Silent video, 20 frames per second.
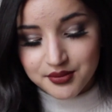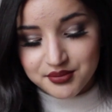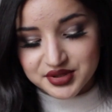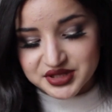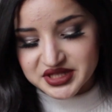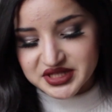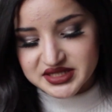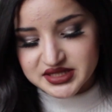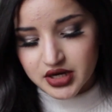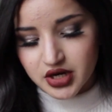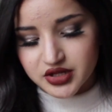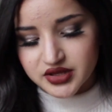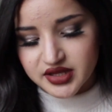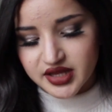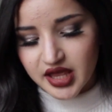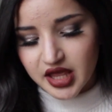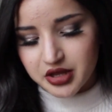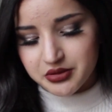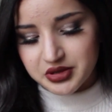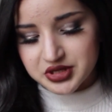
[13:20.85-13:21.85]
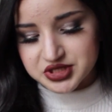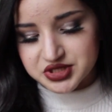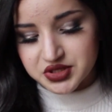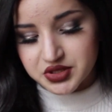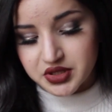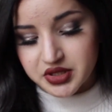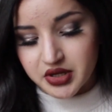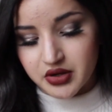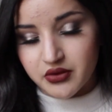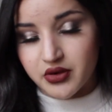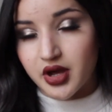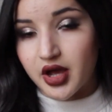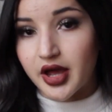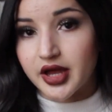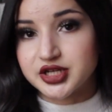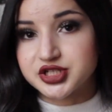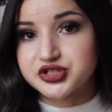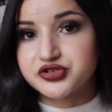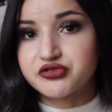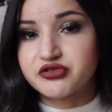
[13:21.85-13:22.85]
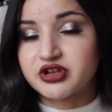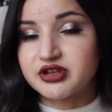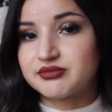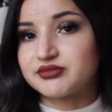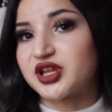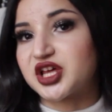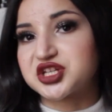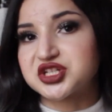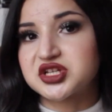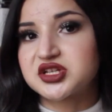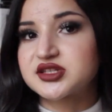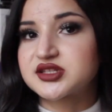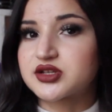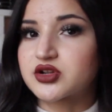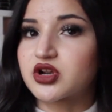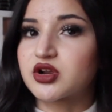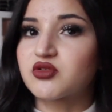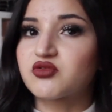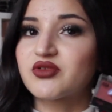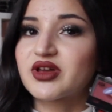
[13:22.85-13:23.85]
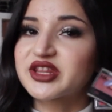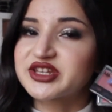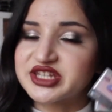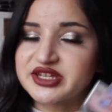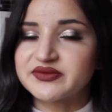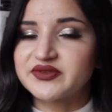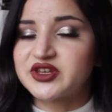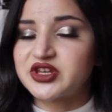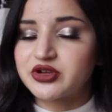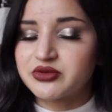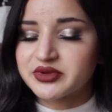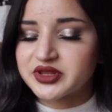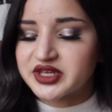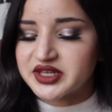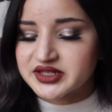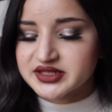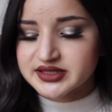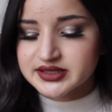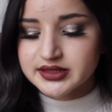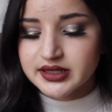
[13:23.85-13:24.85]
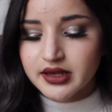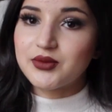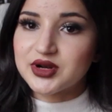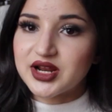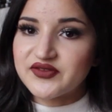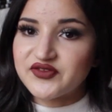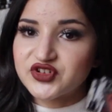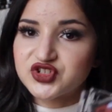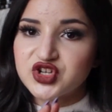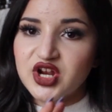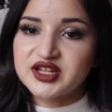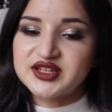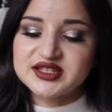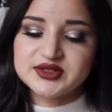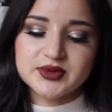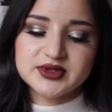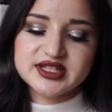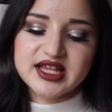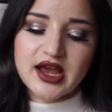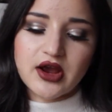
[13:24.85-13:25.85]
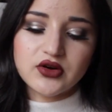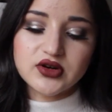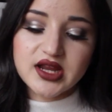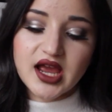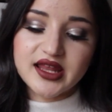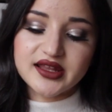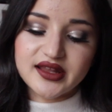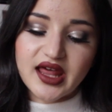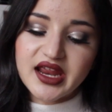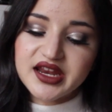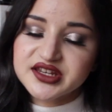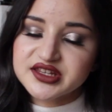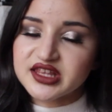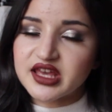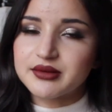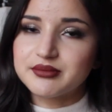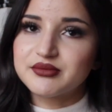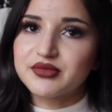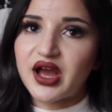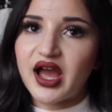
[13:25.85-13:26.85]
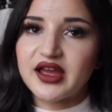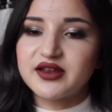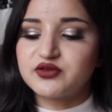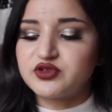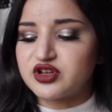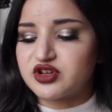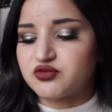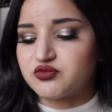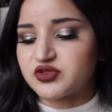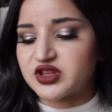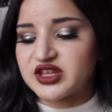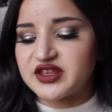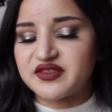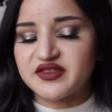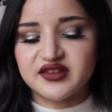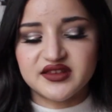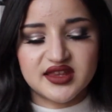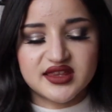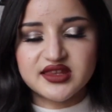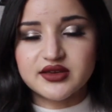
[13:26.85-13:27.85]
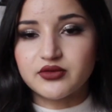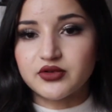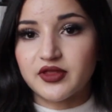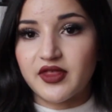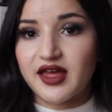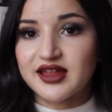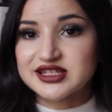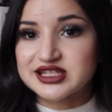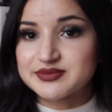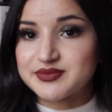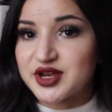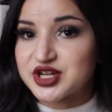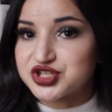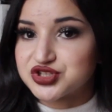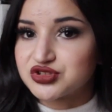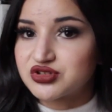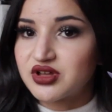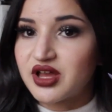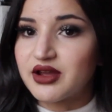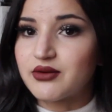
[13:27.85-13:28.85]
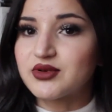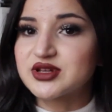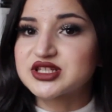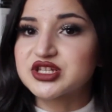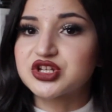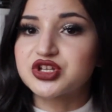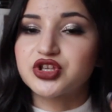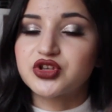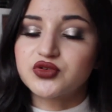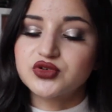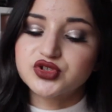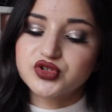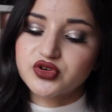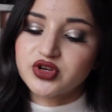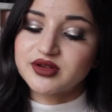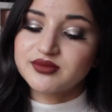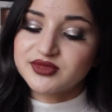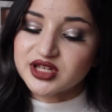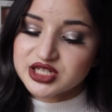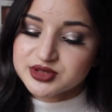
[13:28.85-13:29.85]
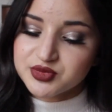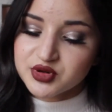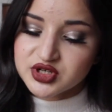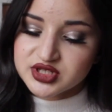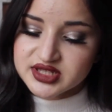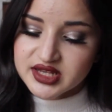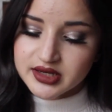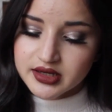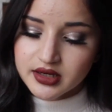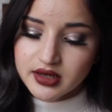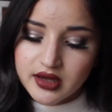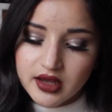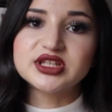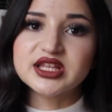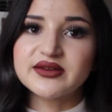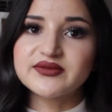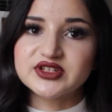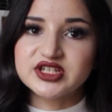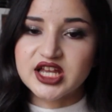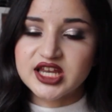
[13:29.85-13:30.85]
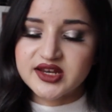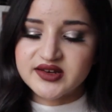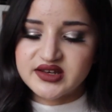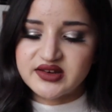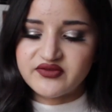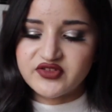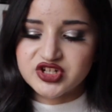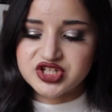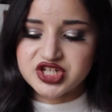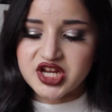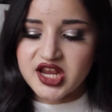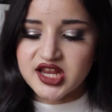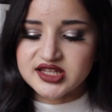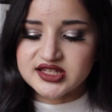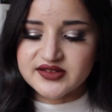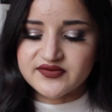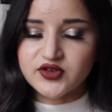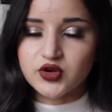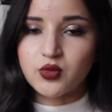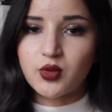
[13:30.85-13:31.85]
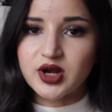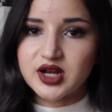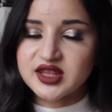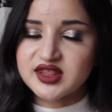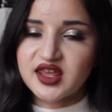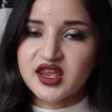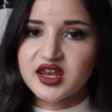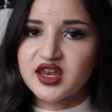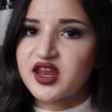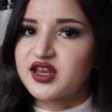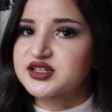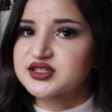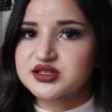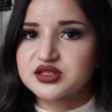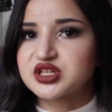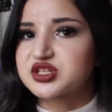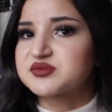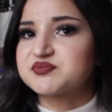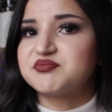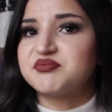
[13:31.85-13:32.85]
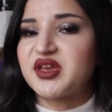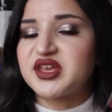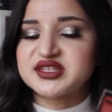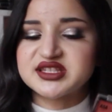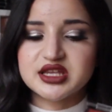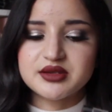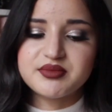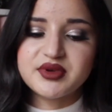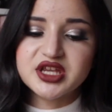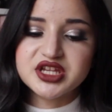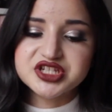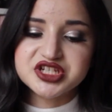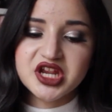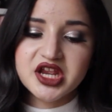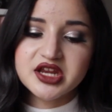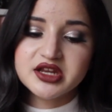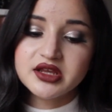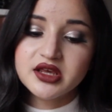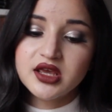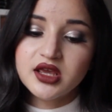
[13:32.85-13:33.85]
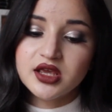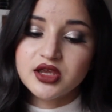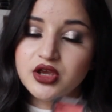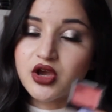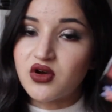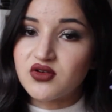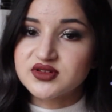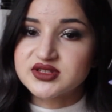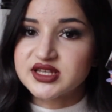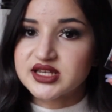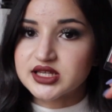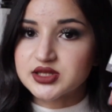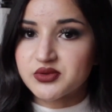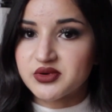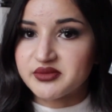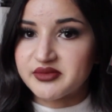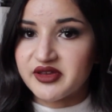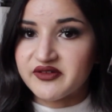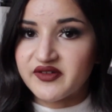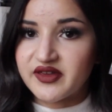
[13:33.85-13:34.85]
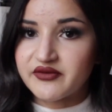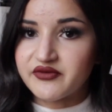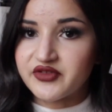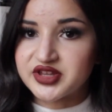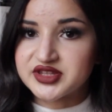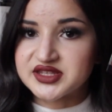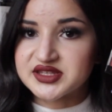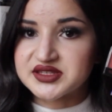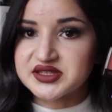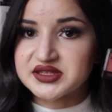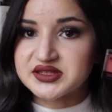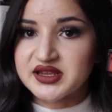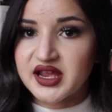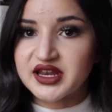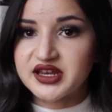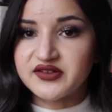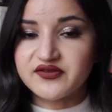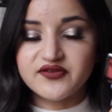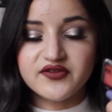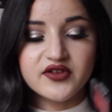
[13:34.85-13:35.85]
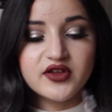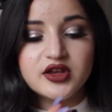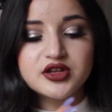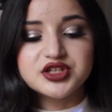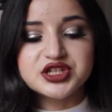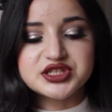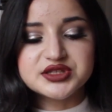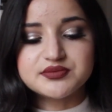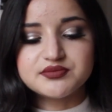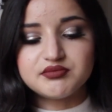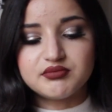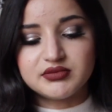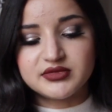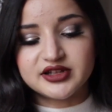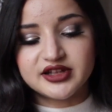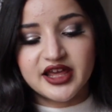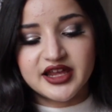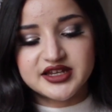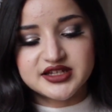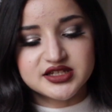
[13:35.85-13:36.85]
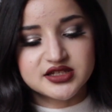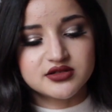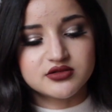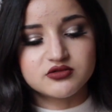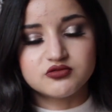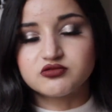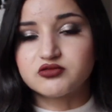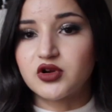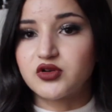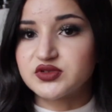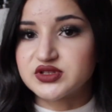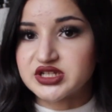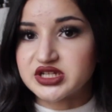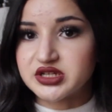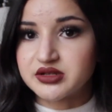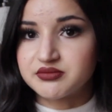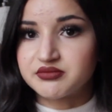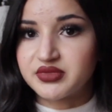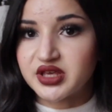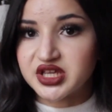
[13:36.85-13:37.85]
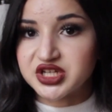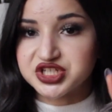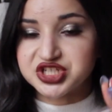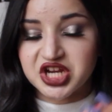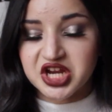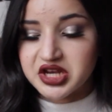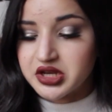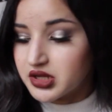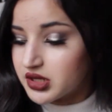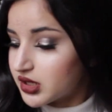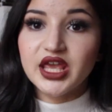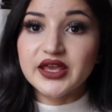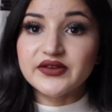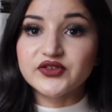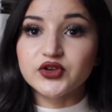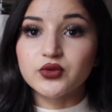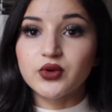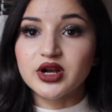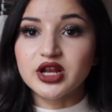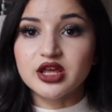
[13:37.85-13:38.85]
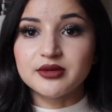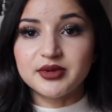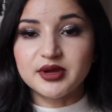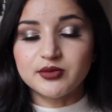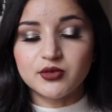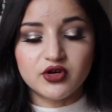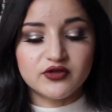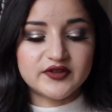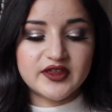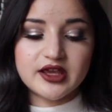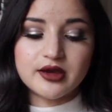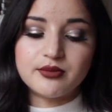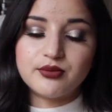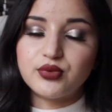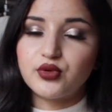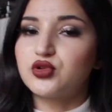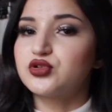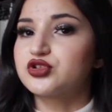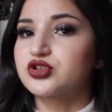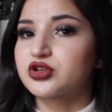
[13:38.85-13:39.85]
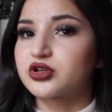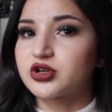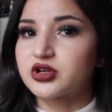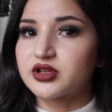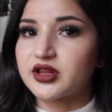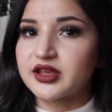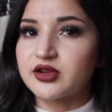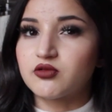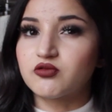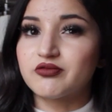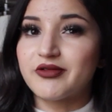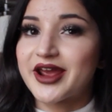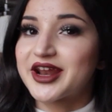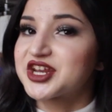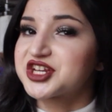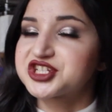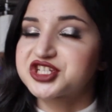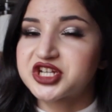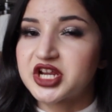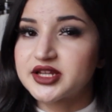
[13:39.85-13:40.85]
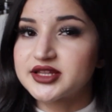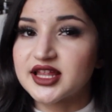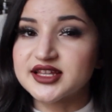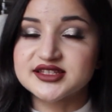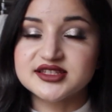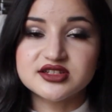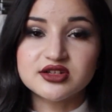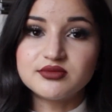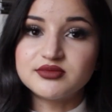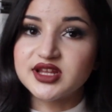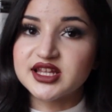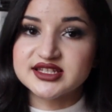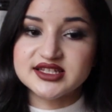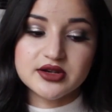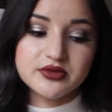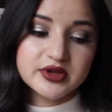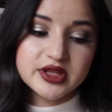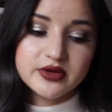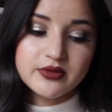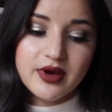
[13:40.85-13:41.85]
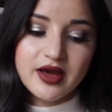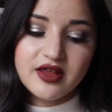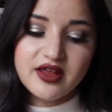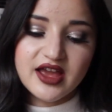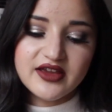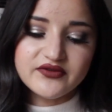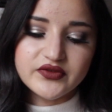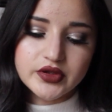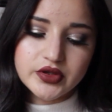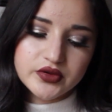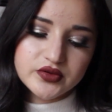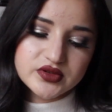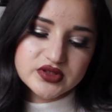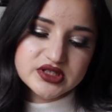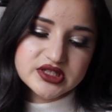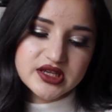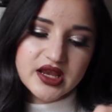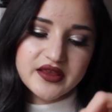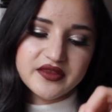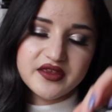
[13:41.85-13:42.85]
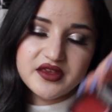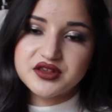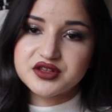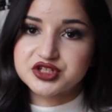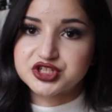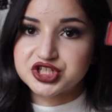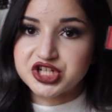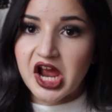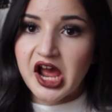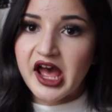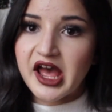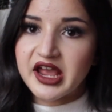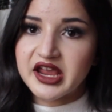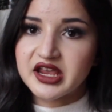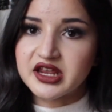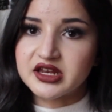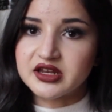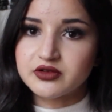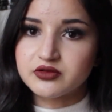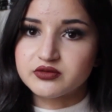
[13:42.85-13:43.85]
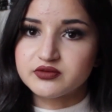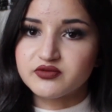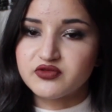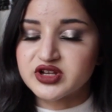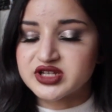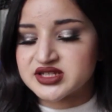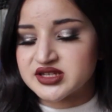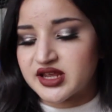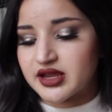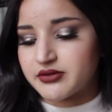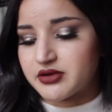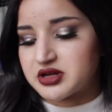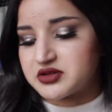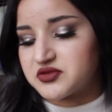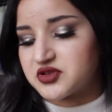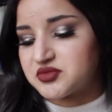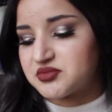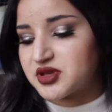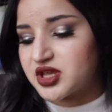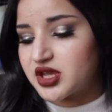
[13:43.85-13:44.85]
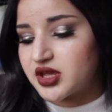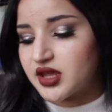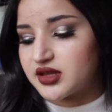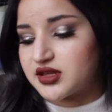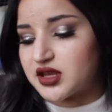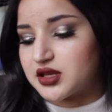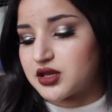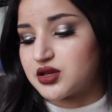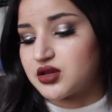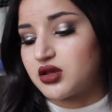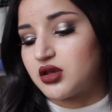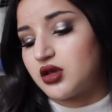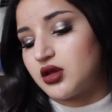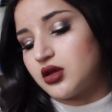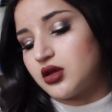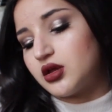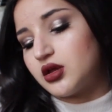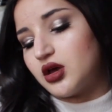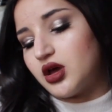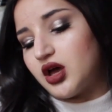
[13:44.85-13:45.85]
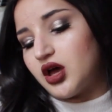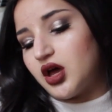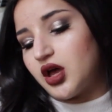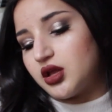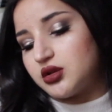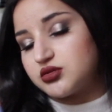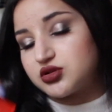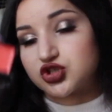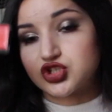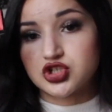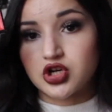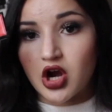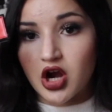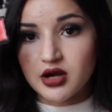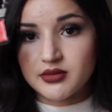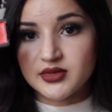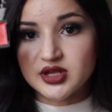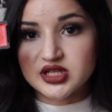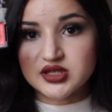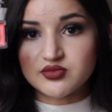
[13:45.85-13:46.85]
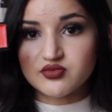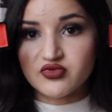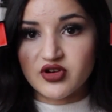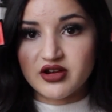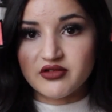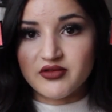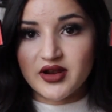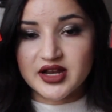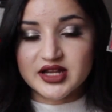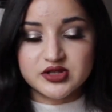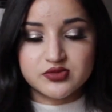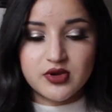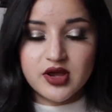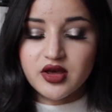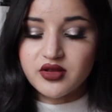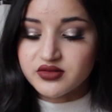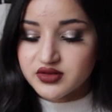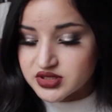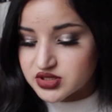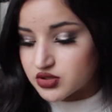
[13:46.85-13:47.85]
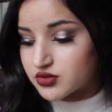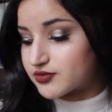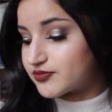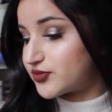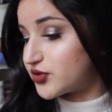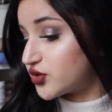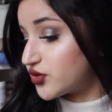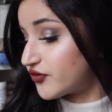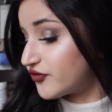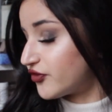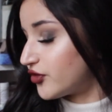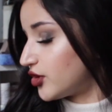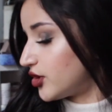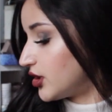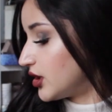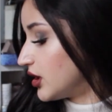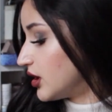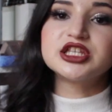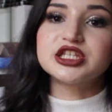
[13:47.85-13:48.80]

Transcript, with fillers: But these are the A O A Studio Hush Cream Blushes. They're a relatively new release, and when I first tried these ones out I liked them, but I didn't really think that they were that special. I wasn't a huge cream blush person, but they have a ton of different shades. If you're wanting like a nice just basic pink shade, Cozy is one of my favorites. It's this kind of just light rosy pink shade. If you're wanting a bit more of like a bolder like reddish shade that still blends out really well, I've used I think Shy in a recent Get Ready With Me, and then uh Charm is a bright red as well. These are beautiful.